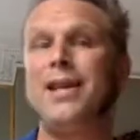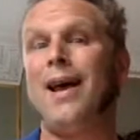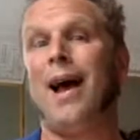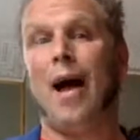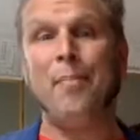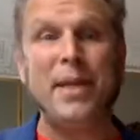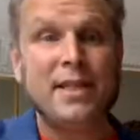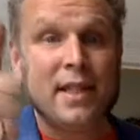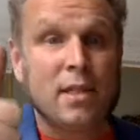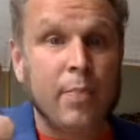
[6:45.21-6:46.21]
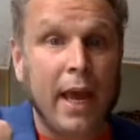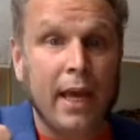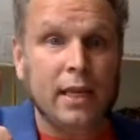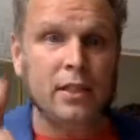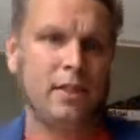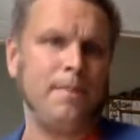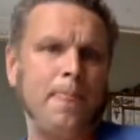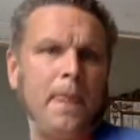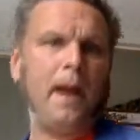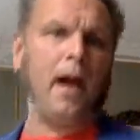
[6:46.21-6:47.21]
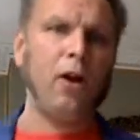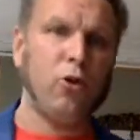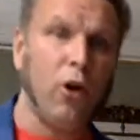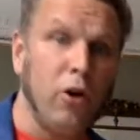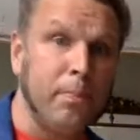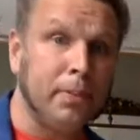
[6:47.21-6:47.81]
a business page, a group,